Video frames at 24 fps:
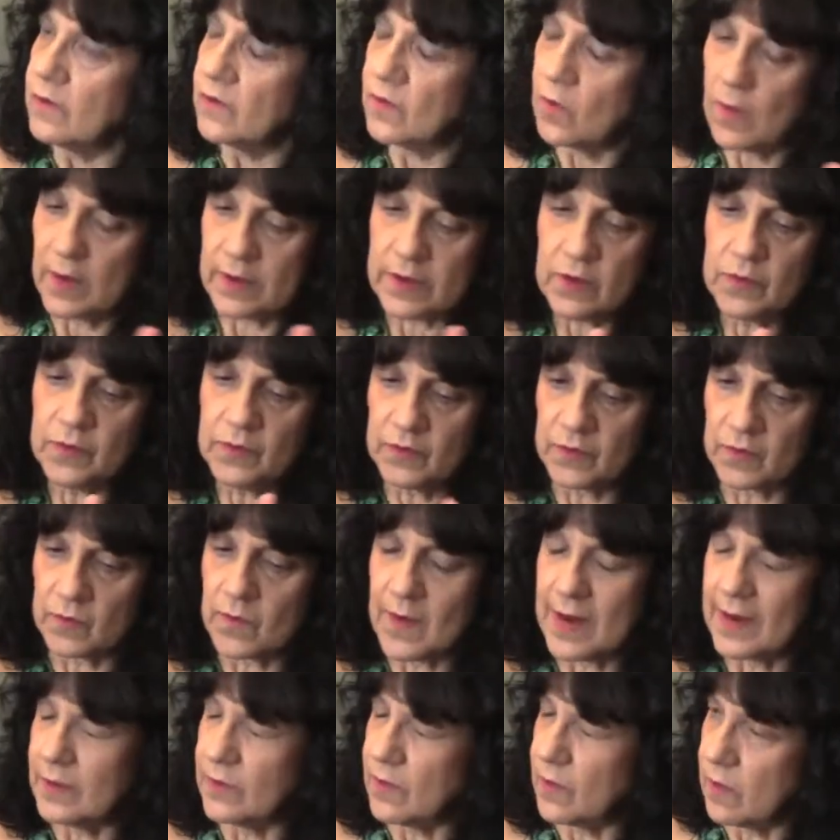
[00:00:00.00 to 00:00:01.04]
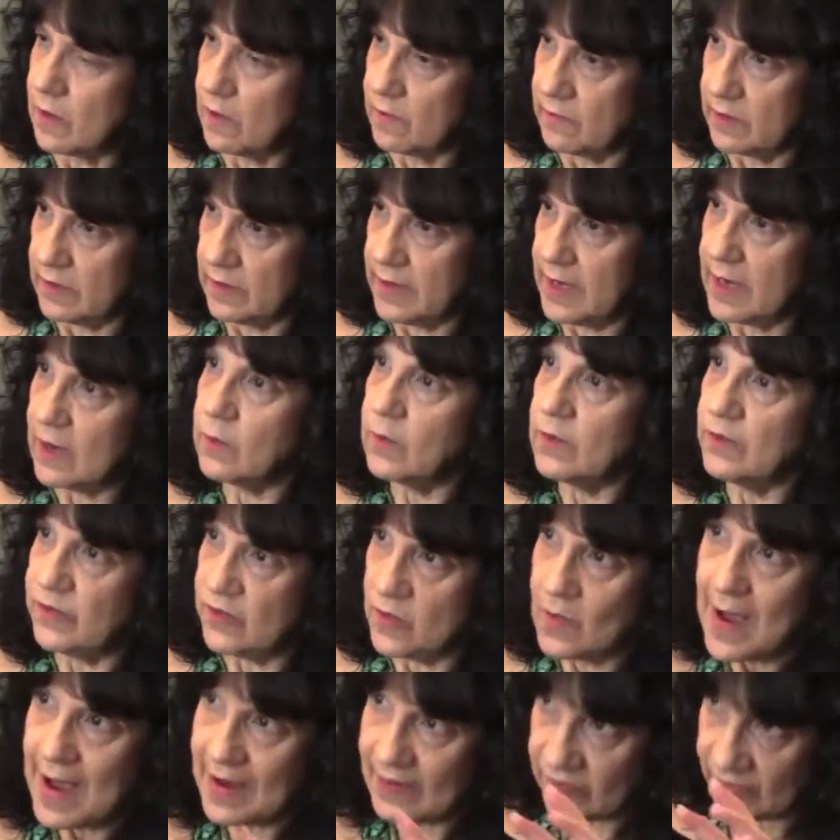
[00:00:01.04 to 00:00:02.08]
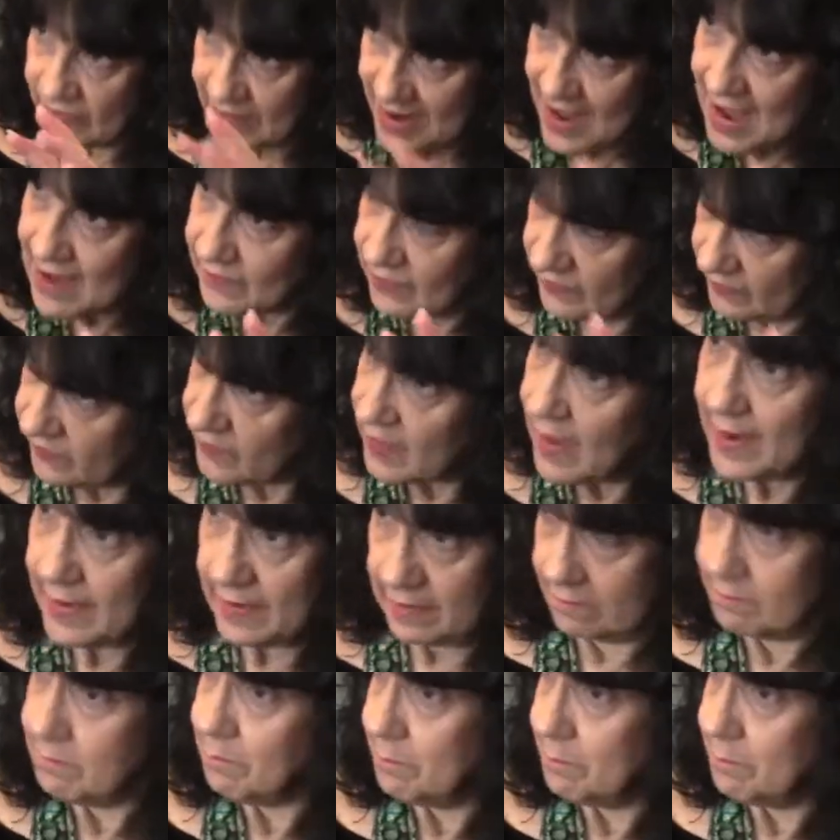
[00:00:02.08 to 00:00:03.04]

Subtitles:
So when you surrender or relinquish, you actually have to sign